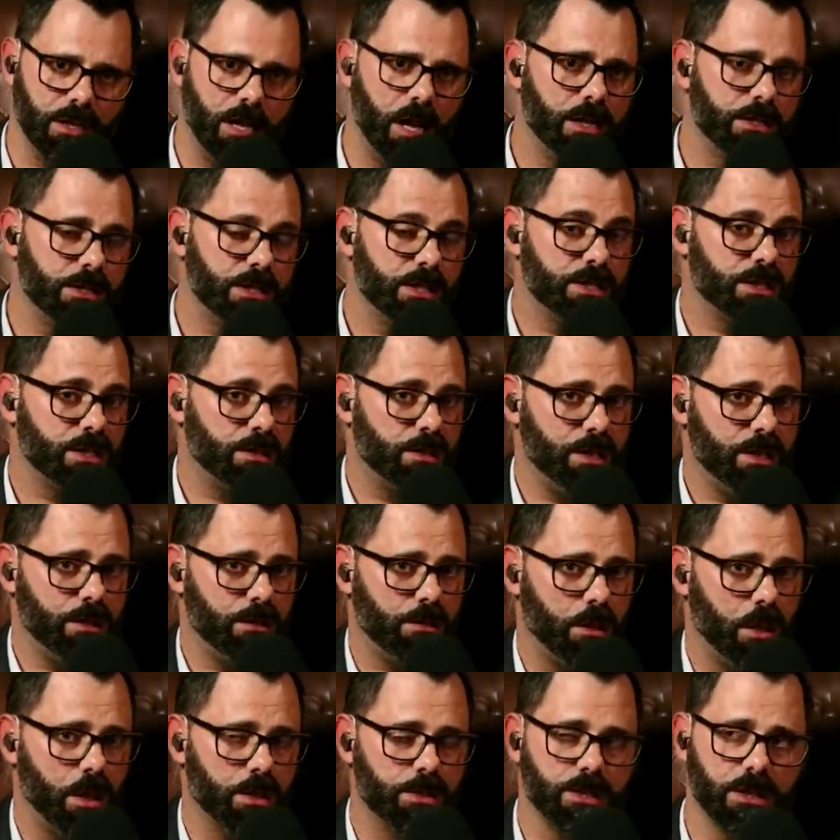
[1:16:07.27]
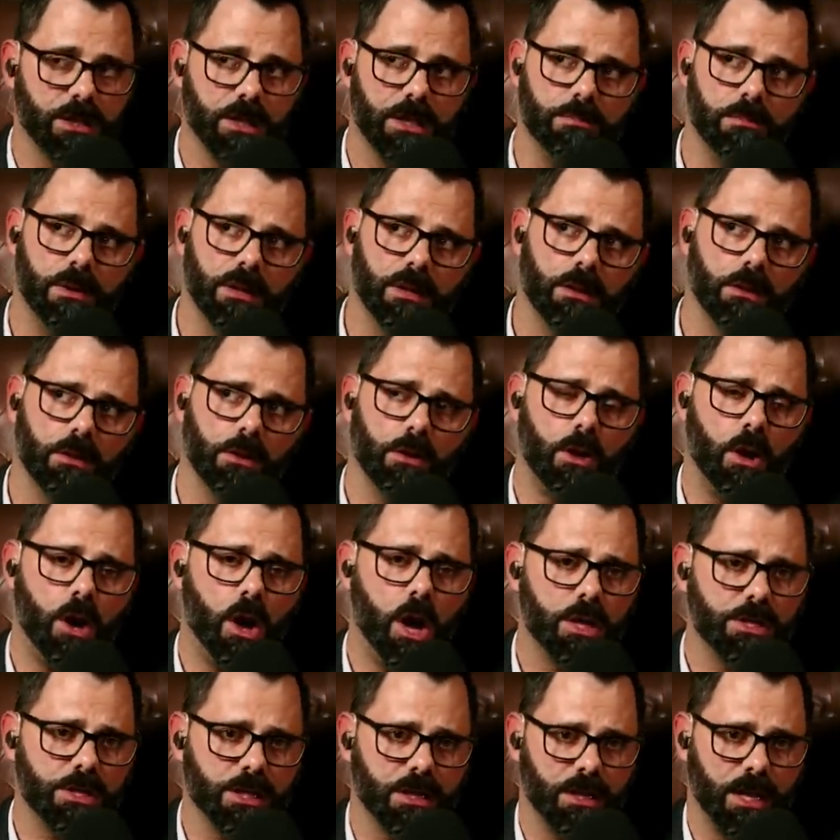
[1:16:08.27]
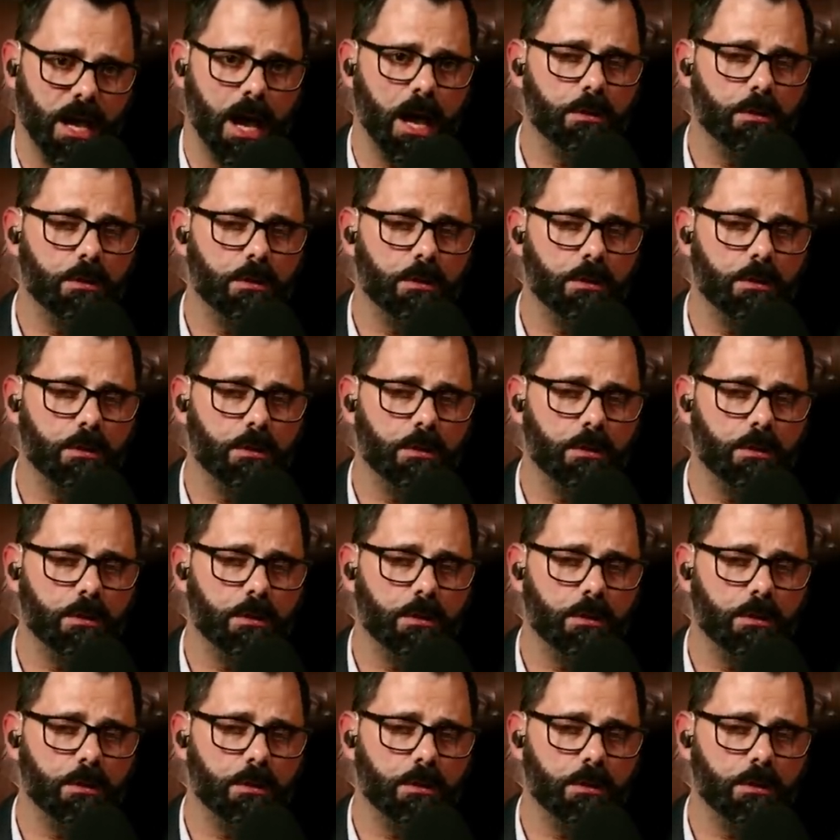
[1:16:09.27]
not just theologically, but logically,